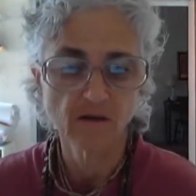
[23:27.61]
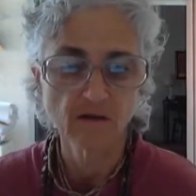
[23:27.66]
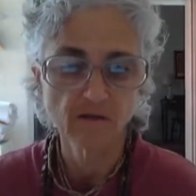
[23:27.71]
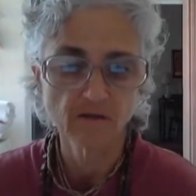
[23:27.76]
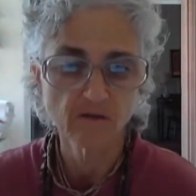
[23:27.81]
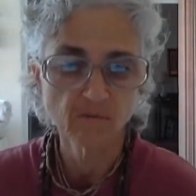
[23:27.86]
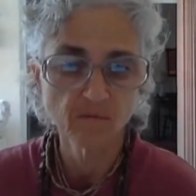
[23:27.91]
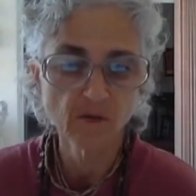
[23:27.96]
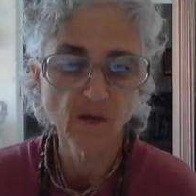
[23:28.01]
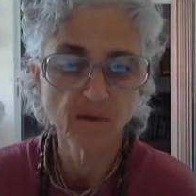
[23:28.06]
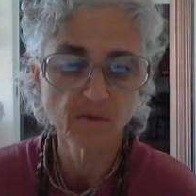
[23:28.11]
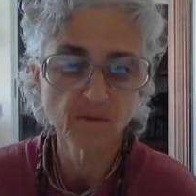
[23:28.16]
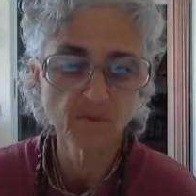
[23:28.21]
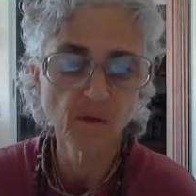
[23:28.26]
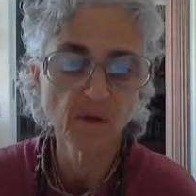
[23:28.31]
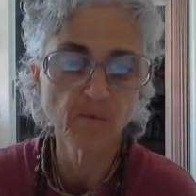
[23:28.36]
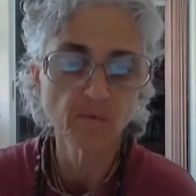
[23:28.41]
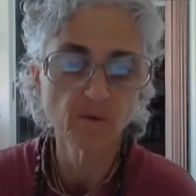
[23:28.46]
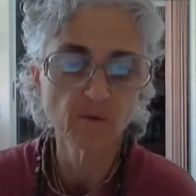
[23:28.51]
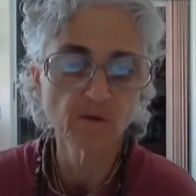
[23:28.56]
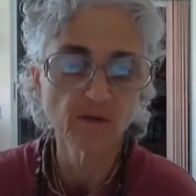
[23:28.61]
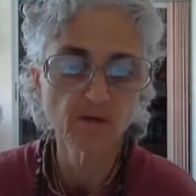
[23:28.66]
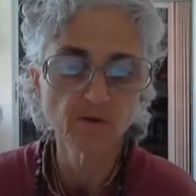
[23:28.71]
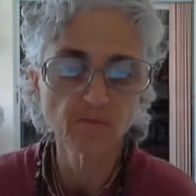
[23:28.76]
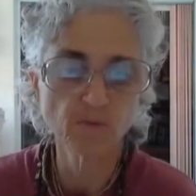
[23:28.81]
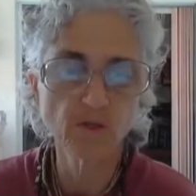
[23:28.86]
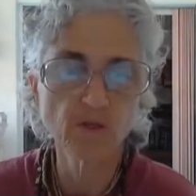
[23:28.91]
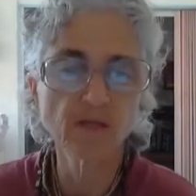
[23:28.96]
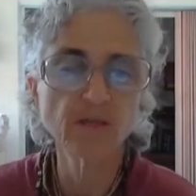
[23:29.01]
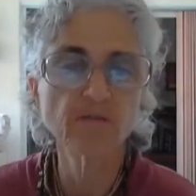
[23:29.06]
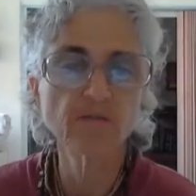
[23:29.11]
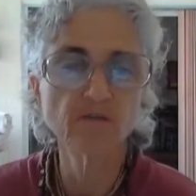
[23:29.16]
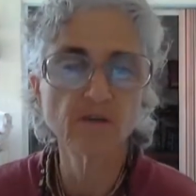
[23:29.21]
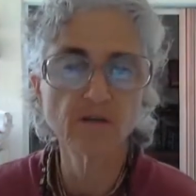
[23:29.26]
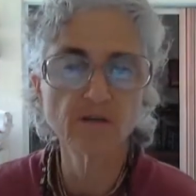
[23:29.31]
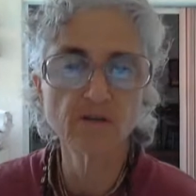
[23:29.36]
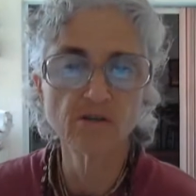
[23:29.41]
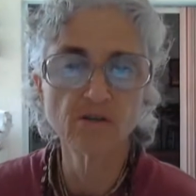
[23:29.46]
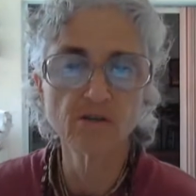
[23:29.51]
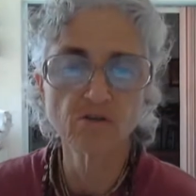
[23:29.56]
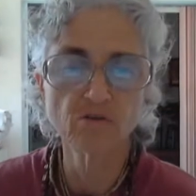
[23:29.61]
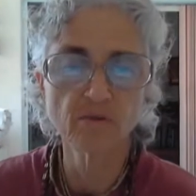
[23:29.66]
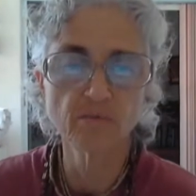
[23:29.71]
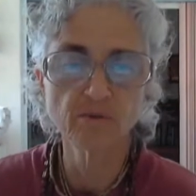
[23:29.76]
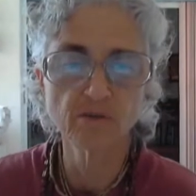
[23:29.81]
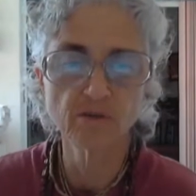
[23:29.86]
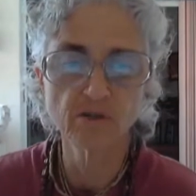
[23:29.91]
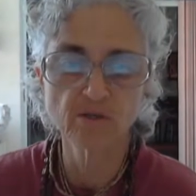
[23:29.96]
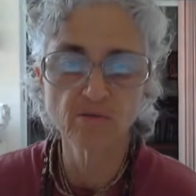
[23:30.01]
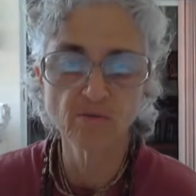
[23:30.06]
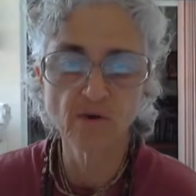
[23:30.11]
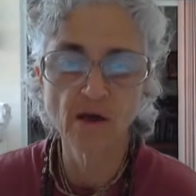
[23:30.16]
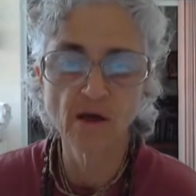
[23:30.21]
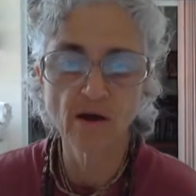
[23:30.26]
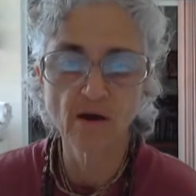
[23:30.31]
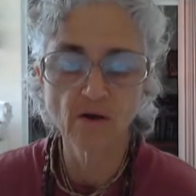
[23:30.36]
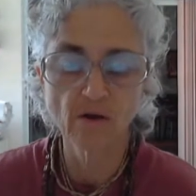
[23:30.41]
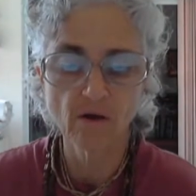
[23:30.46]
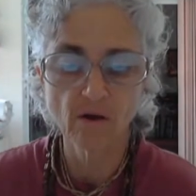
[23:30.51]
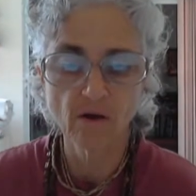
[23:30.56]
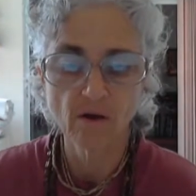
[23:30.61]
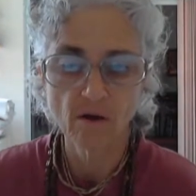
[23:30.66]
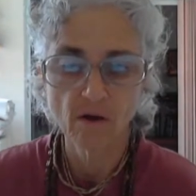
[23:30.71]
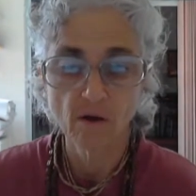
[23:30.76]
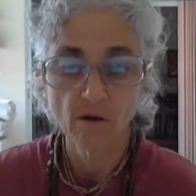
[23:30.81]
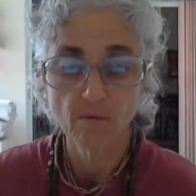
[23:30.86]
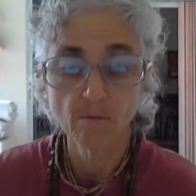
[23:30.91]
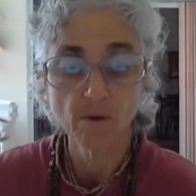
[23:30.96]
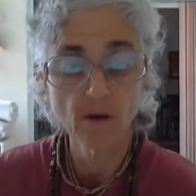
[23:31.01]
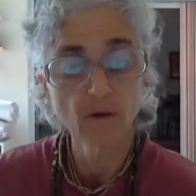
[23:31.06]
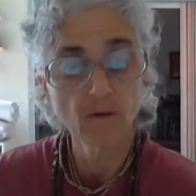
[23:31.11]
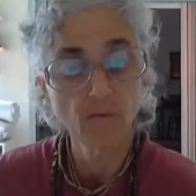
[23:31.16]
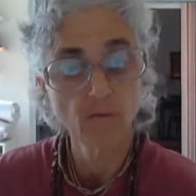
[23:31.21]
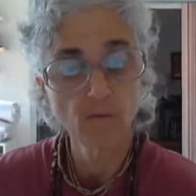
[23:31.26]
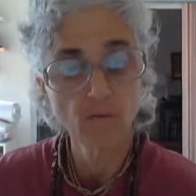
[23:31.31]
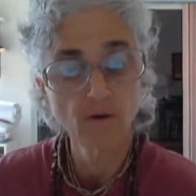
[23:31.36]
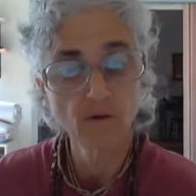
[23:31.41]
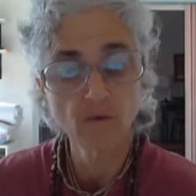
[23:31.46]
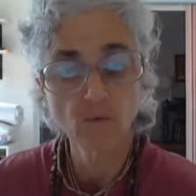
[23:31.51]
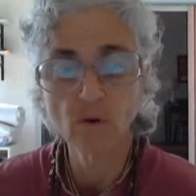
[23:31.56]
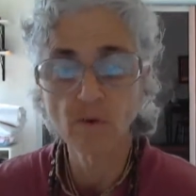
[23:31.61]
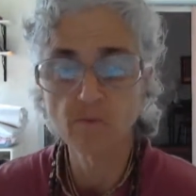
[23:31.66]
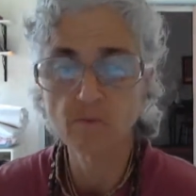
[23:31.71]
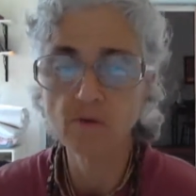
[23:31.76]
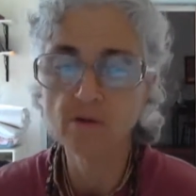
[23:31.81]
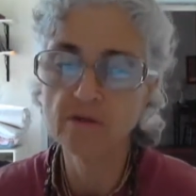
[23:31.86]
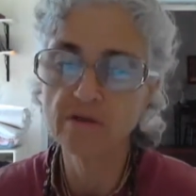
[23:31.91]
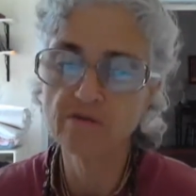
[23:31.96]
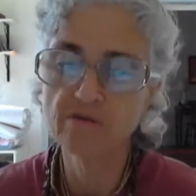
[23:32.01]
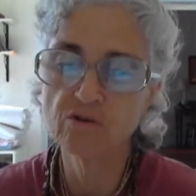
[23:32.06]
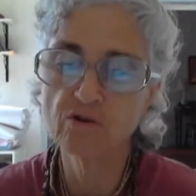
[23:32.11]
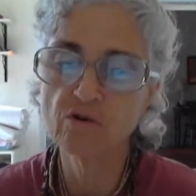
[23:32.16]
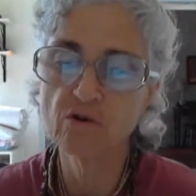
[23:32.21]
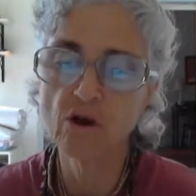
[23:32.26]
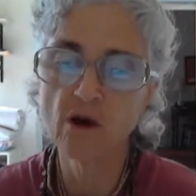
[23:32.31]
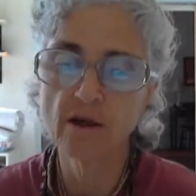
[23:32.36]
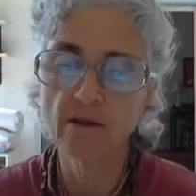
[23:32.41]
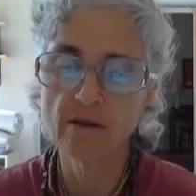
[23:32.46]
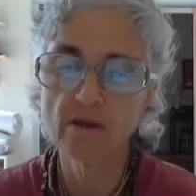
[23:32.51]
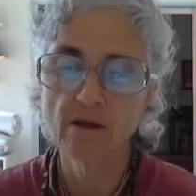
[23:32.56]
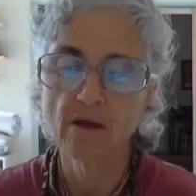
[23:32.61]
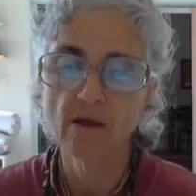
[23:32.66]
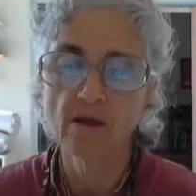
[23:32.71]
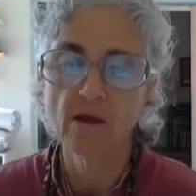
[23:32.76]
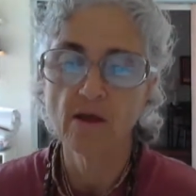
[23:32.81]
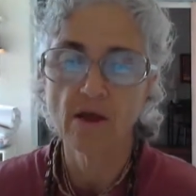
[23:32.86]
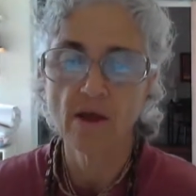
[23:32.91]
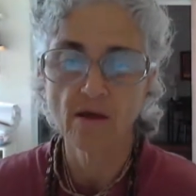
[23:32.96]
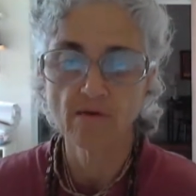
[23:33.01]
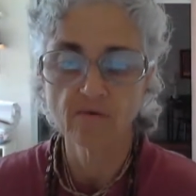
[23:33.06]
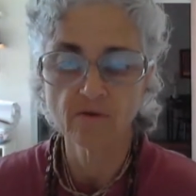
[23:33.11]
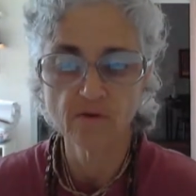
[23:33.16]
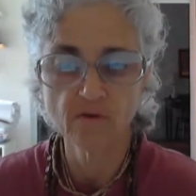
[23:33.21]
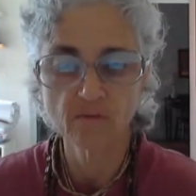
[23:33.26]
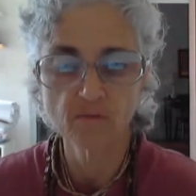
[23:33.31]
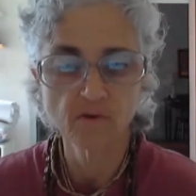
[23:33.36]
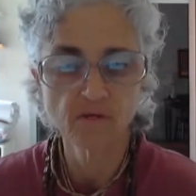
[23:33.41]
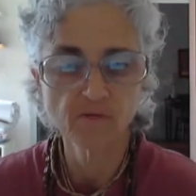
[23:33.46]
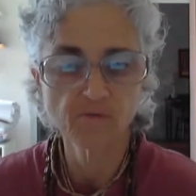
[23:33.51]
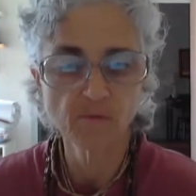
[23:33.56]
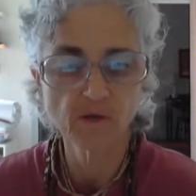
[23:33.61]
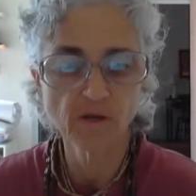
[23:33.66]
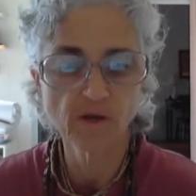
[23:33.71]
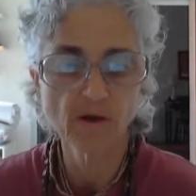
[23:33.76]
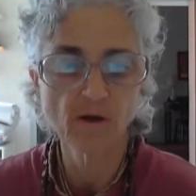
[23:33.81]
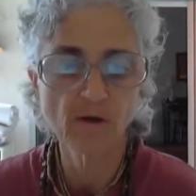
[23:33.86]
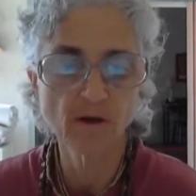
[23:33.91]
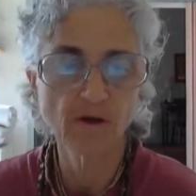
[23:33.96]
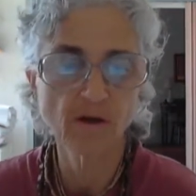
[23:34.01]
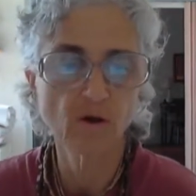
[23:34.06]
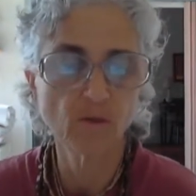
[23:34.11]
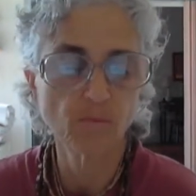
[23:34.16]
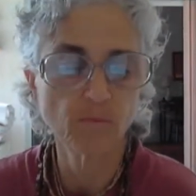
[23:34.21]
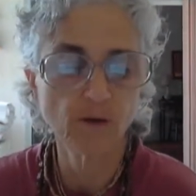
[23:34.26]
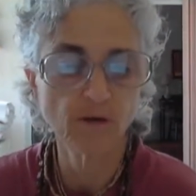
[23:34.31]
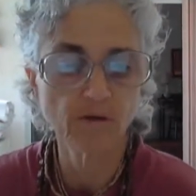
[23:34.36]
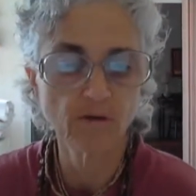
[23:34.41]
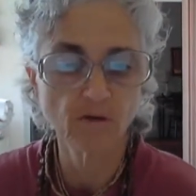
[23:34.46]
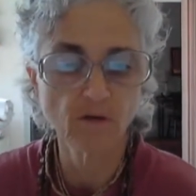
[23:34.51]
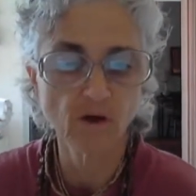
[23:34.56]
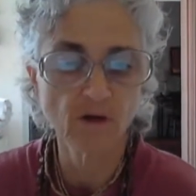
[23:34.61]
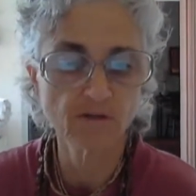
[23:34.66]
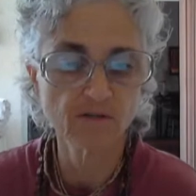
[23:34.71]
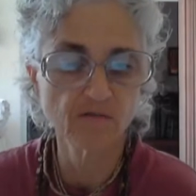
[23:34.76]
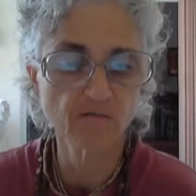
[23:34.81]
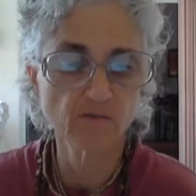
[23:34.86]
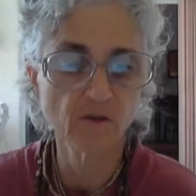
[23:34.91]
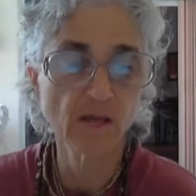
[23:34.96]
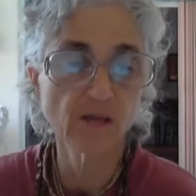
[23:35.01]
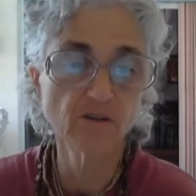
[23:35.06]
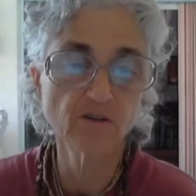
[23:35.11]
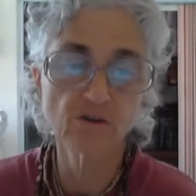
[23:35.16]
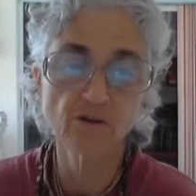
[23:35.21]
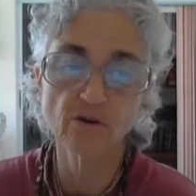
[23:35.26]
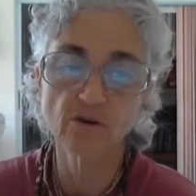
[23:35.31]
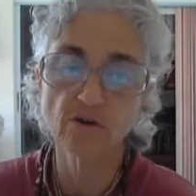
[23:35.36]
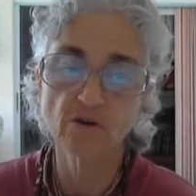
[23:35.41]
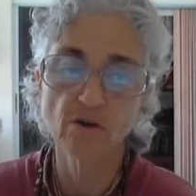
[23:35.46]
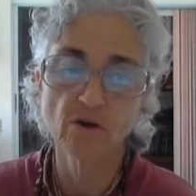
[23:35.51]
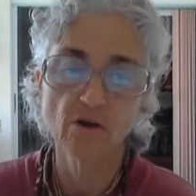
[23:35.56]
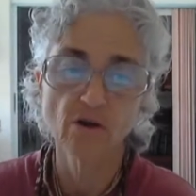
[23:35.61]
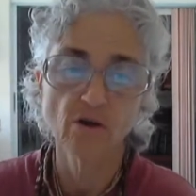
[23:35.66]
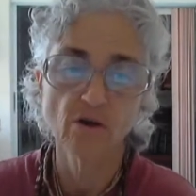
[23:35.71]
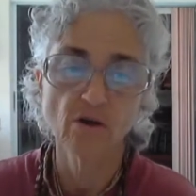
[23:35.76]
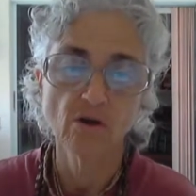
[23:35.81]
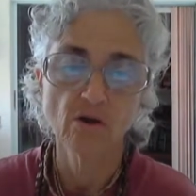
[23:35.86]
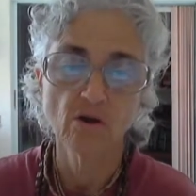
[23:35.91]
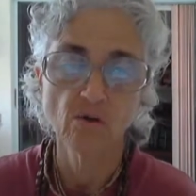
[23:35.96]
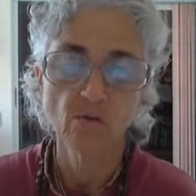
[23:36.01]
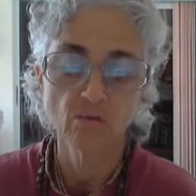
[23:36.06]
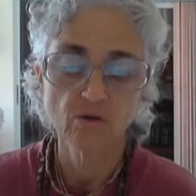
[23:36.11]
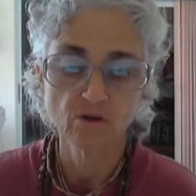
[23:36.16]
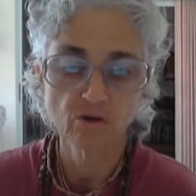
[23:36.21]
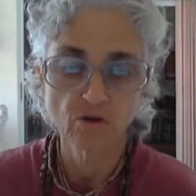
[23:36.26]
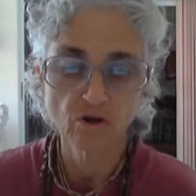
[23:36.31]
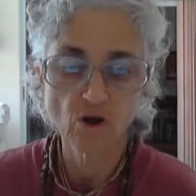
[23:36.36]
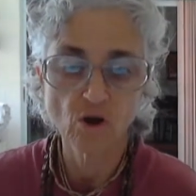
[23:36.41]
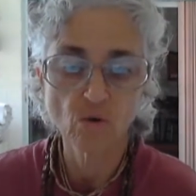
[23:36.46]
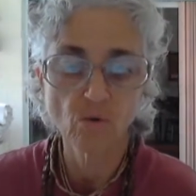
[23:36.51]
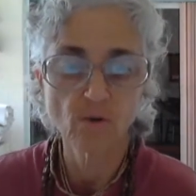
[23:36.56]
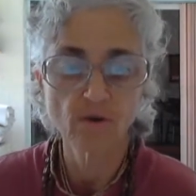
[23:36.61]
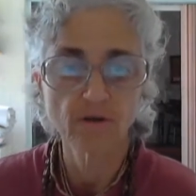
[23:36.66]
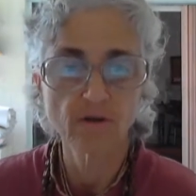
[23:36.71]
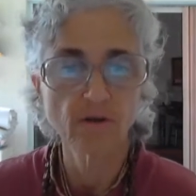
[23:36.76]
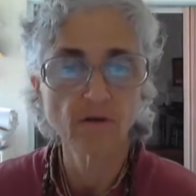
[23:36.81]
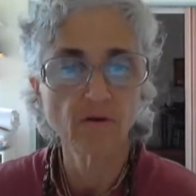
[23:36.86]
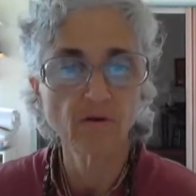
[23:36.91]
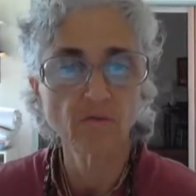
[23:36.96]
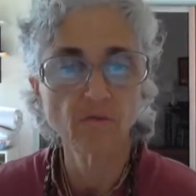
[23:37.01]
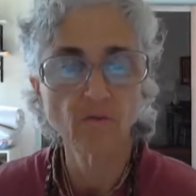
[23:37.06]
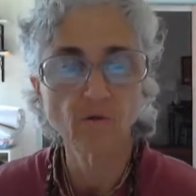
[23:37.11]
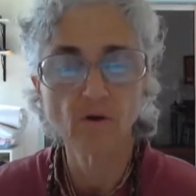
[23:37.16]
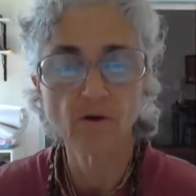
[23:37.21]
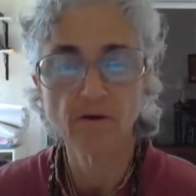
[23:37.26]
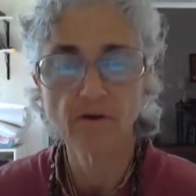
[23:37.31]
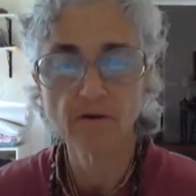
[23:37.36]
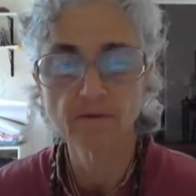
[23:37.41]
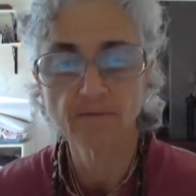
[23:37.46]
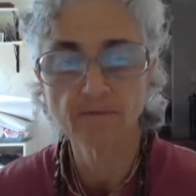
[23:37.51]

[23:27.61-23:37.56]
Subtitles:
Sometimes people disbelieve these descriptions of hell, but whether one believes or not, everything must be carried out by the laws of nature, which no one can avoid.